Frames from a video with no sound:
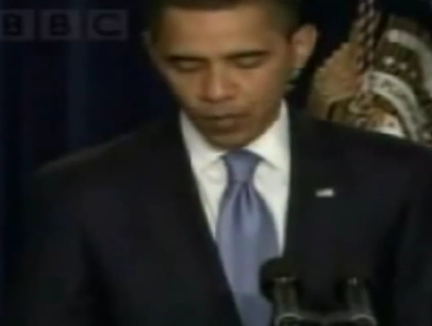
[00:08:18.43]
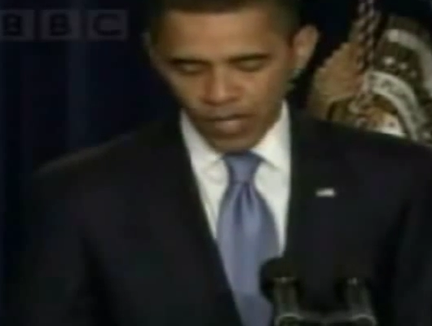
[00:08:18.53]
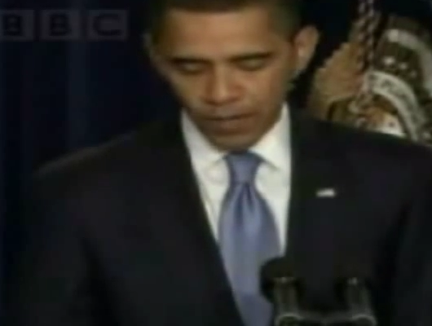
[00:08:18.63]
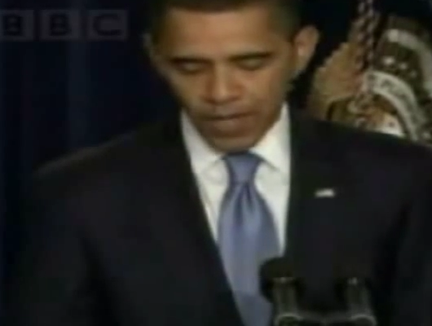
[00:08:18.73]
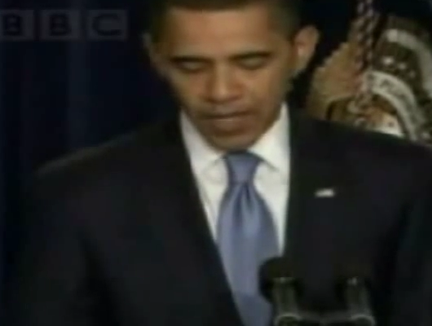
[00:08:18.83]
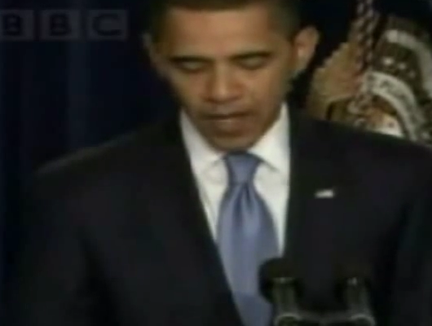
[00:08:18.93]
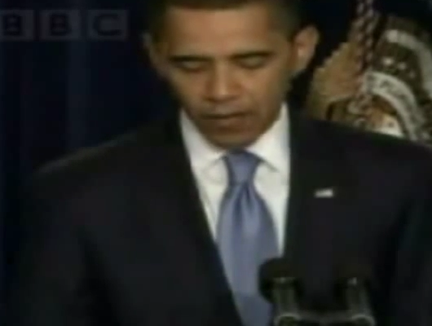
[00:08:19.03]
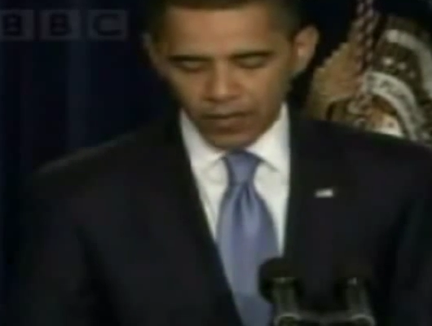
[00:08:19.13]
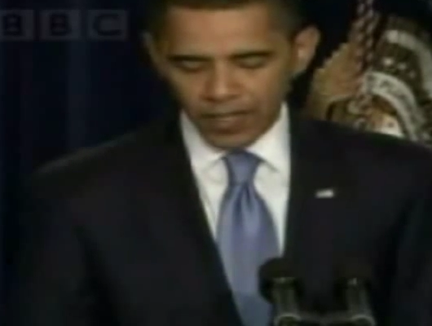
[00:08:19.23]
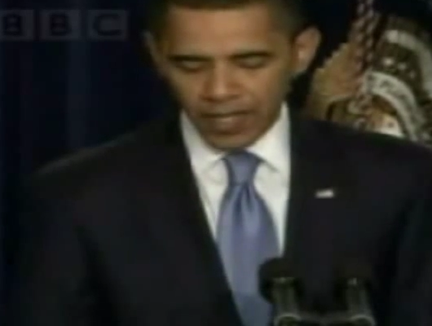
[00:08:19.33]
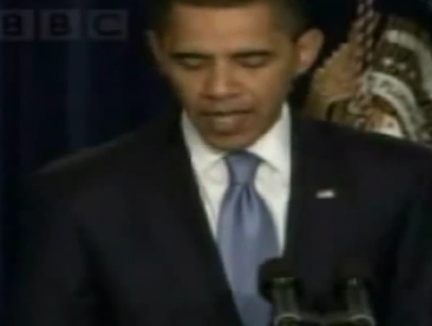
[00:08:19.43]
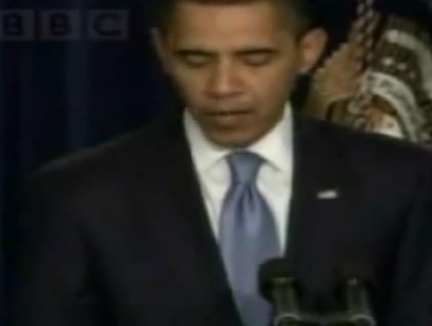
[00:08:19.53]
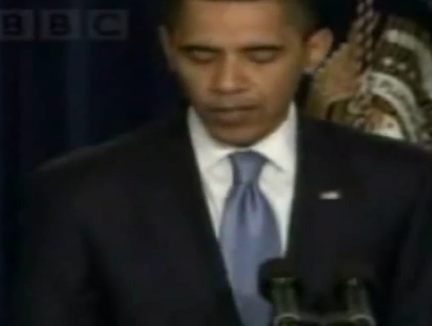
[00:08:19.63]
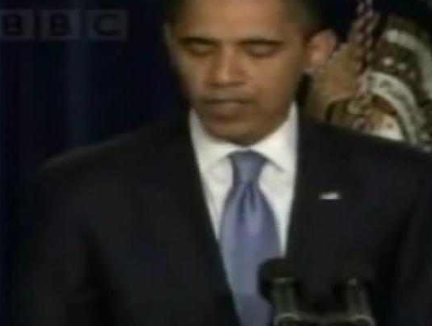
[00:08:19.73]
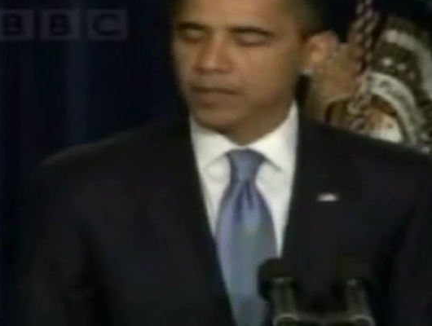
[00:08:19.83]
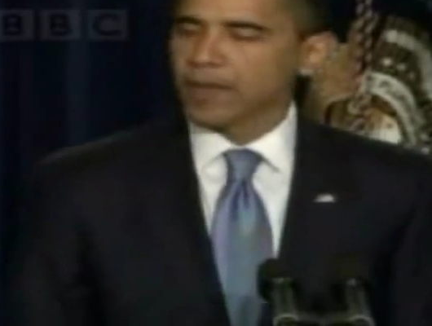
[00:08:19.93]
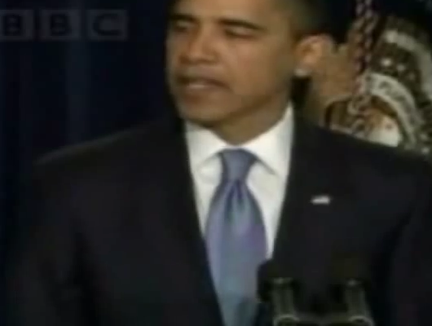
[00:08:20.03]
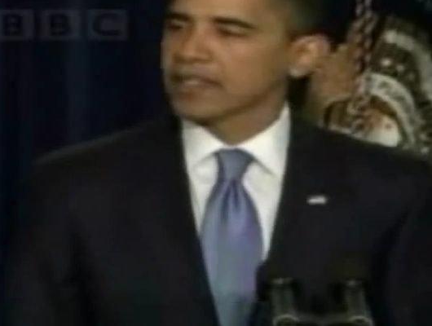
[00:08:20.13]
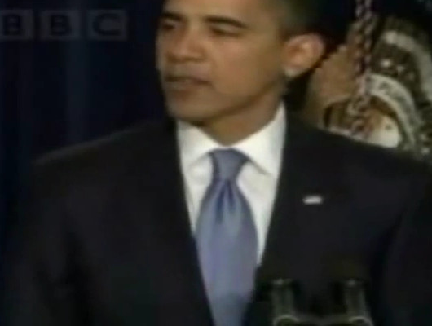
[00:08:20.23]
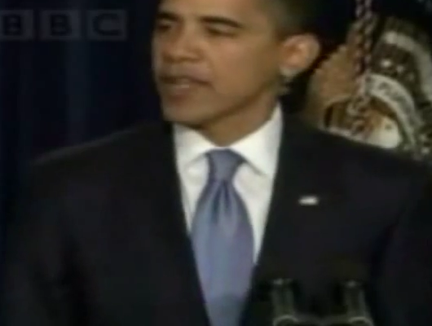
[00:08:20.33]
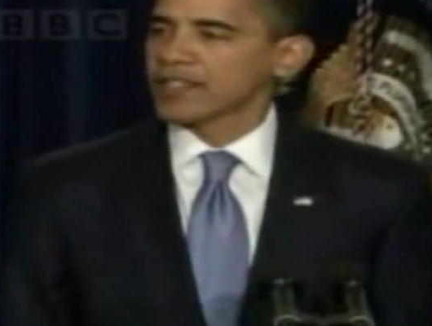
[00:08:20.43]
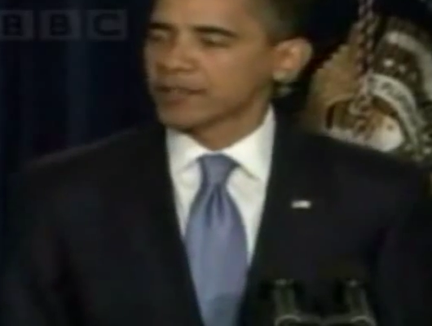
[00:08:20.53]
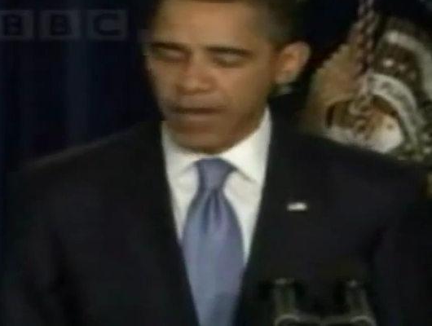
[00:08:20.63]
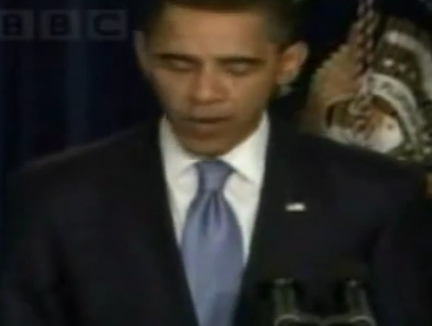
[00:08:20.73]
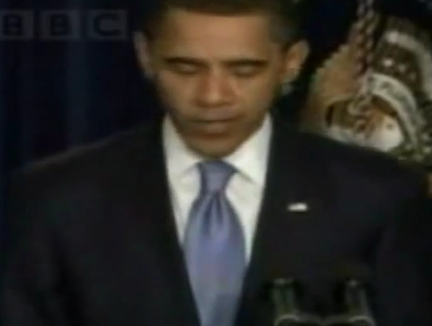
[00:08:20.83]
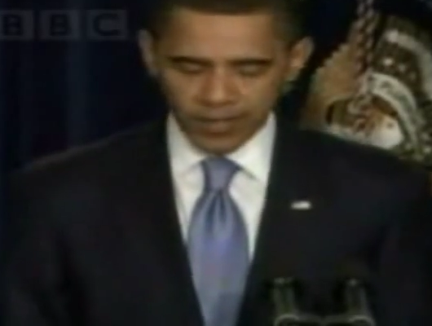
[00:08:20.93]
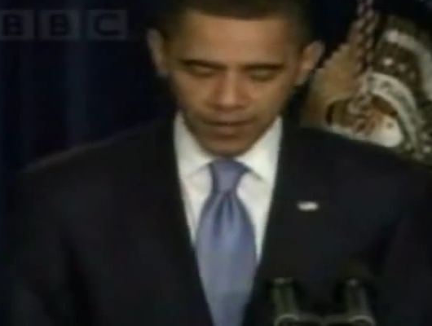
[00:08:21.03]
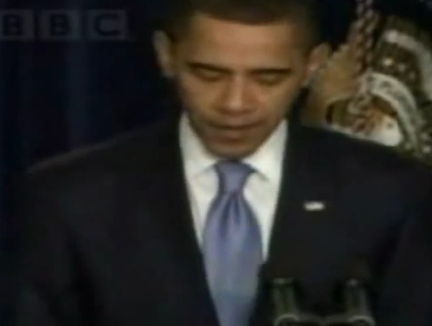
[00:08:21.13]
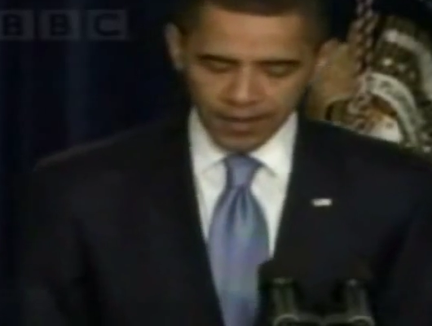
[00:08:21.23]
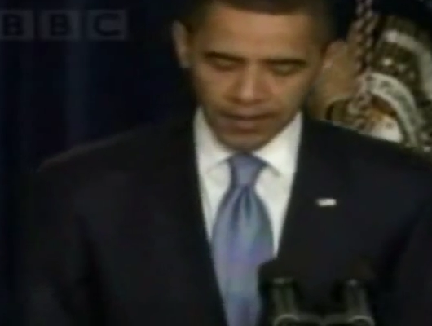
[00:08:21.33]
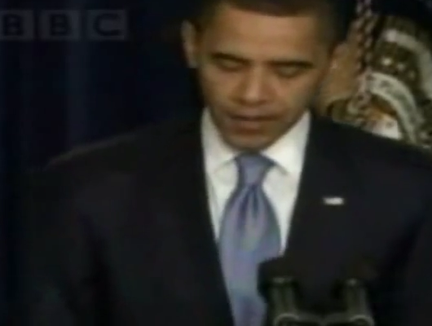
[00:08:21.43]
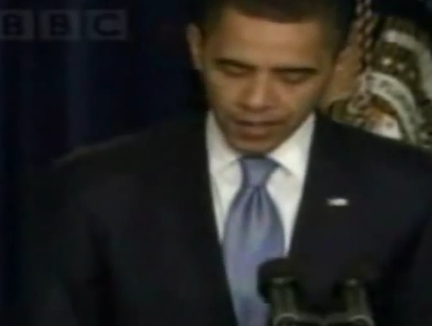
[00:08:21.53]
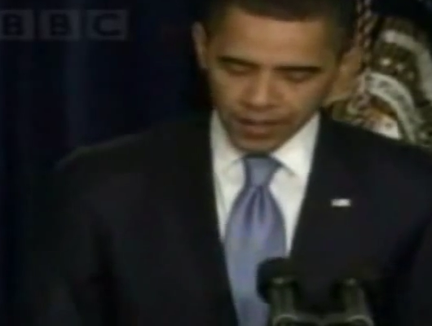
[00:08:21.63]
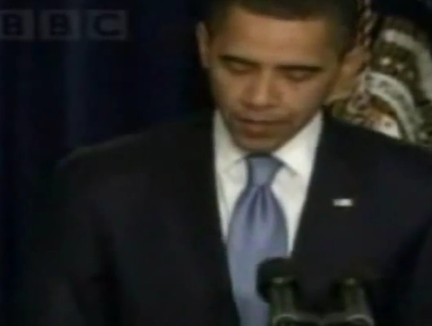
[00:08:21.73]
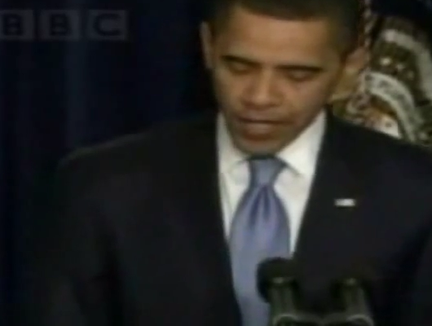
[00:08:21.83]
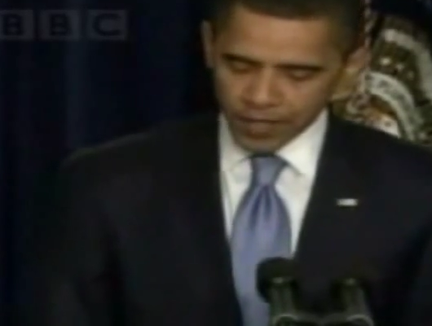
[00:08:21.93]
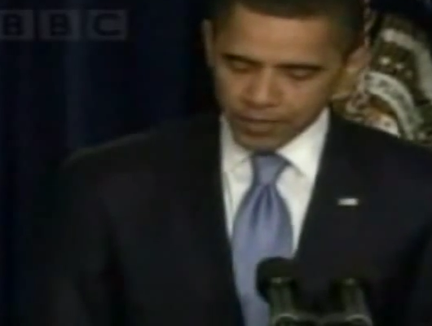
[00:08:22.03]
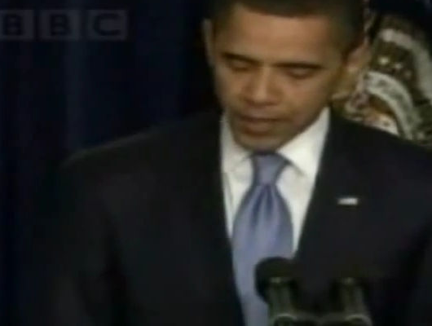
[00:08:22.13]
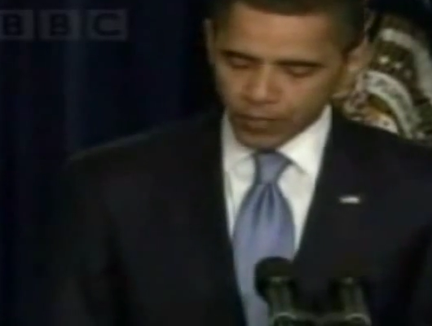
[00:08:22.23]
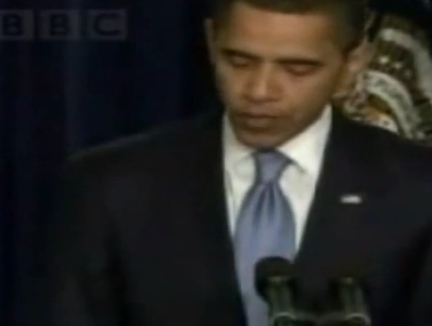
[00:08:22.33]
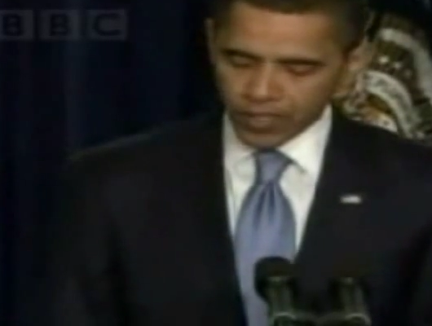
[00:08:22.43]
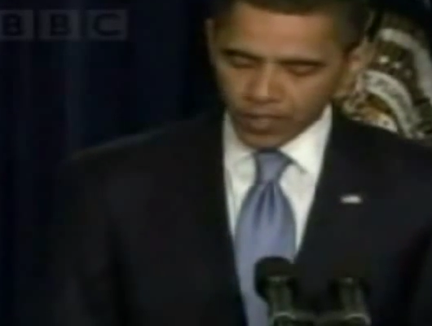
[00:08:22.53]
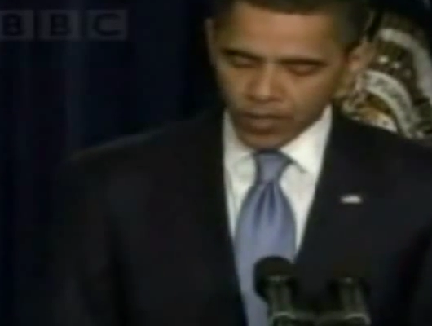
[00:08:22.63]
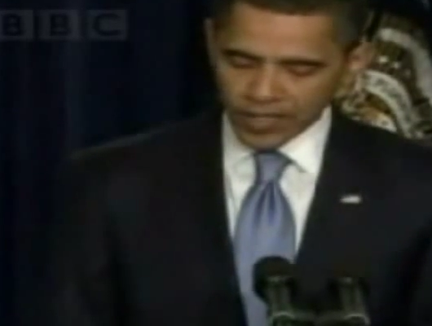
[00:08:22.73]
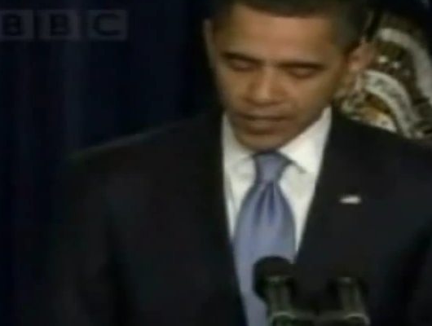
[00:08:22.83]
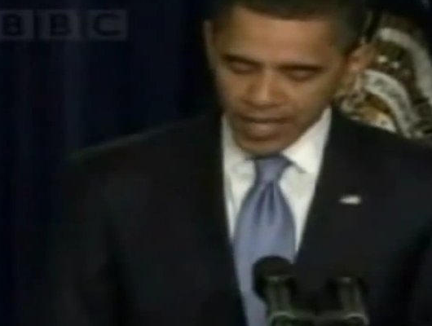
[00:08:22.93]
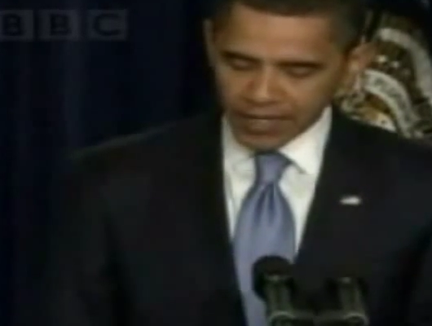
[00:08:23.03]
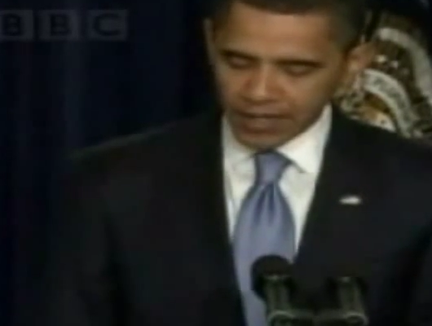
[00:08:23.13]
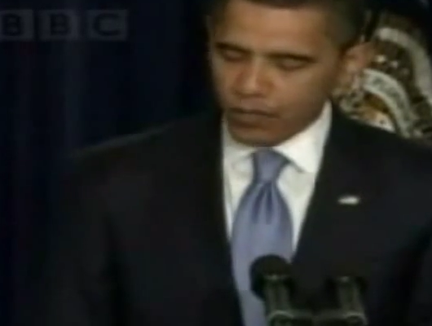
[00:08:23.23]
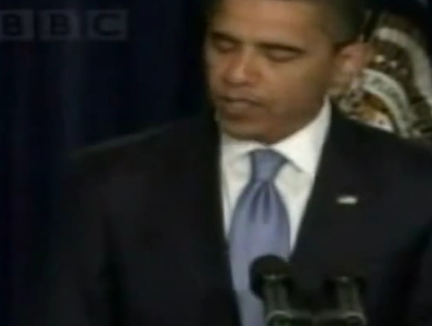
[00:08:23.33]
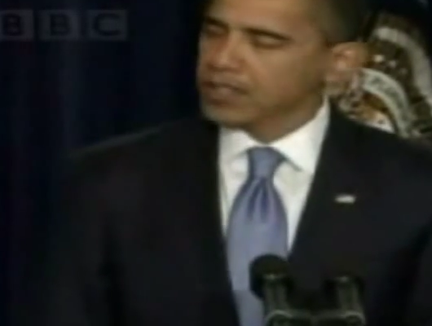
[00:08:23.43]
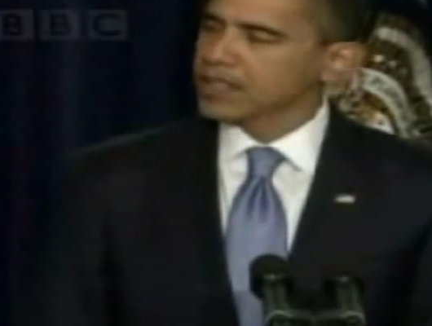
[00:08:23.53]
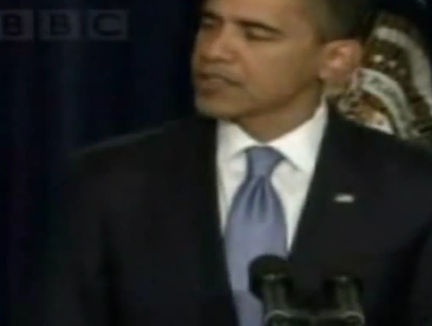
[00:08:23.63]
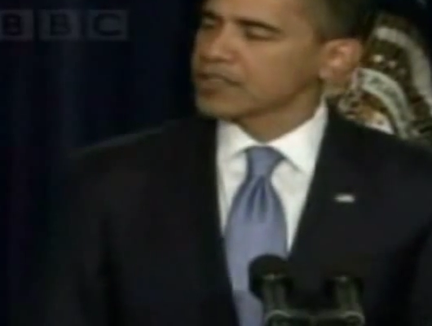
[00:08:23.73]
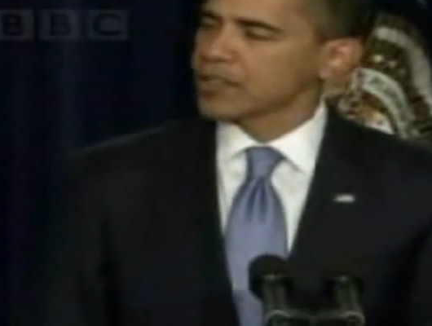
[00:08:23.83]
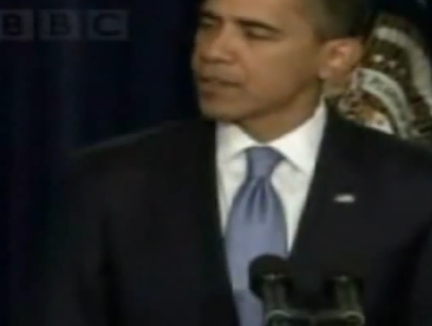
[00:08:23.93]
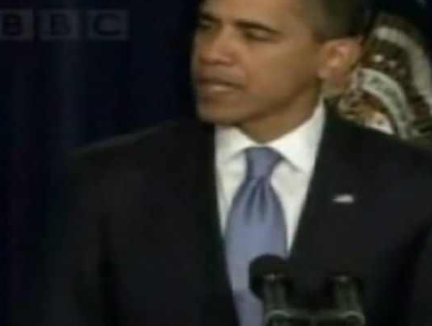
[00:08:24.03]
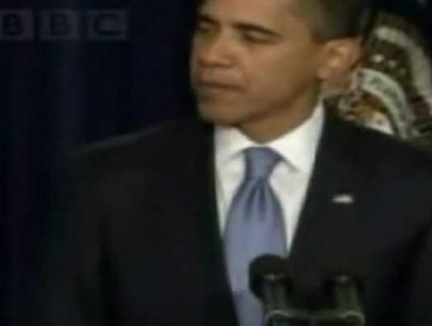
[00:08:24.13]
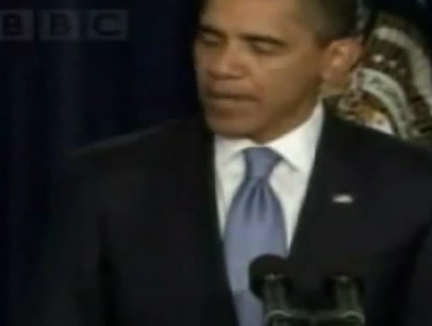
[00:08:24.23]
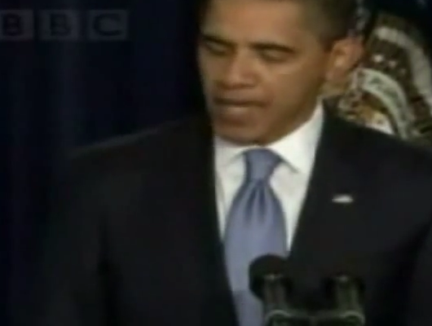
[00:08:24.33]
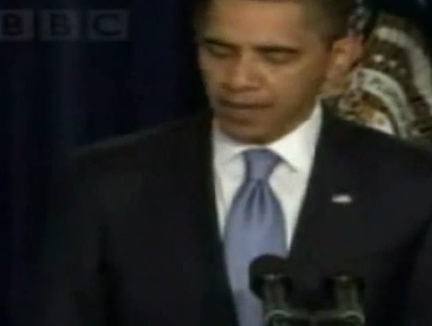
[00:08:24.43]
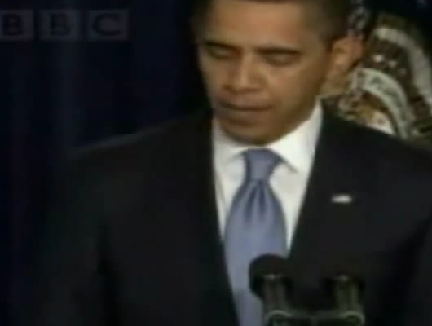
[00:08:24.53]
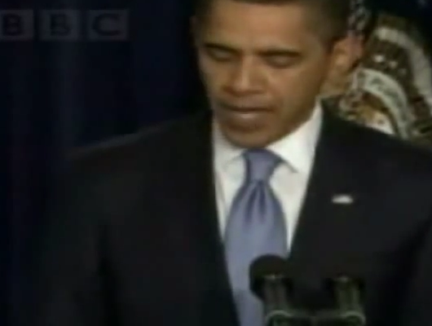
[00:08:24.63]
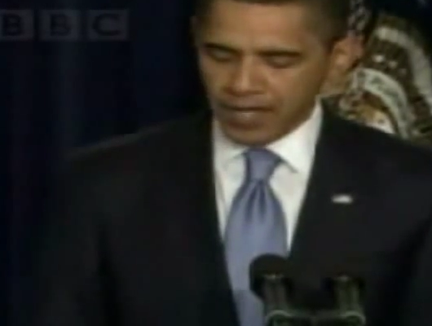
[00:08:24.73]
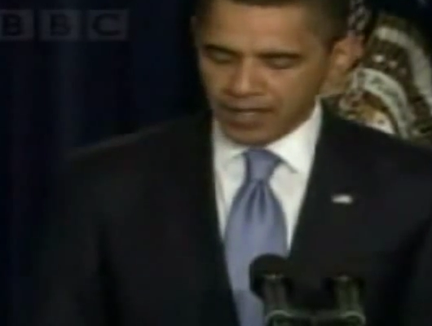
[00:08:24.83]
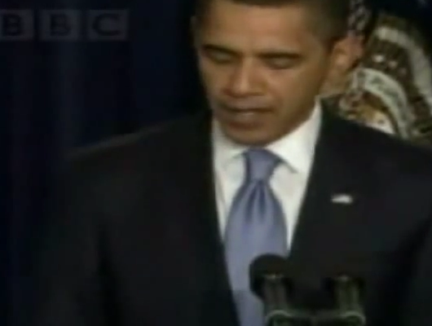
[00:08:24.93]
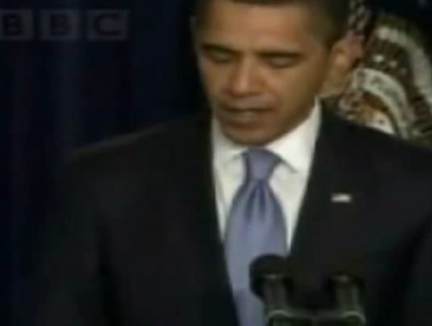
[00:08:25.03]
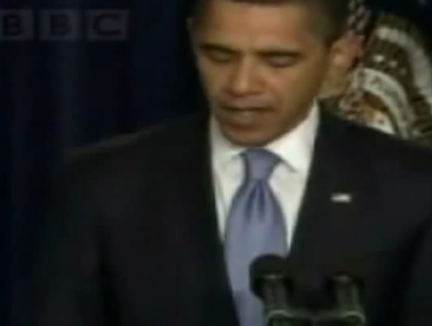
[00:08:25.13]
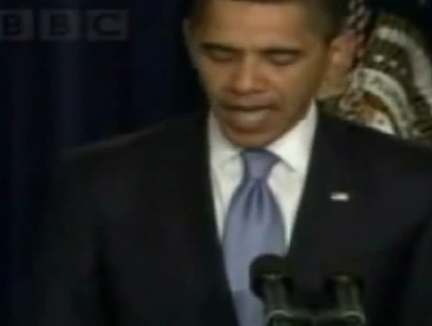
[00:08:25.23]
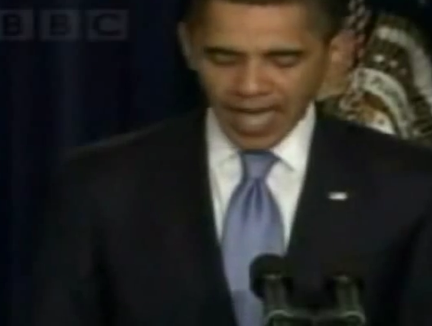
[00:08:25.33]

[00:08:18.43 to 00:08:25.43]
And the way to make government accountable is make it transparent so that the American people can know exactly what decisions are being ma- made,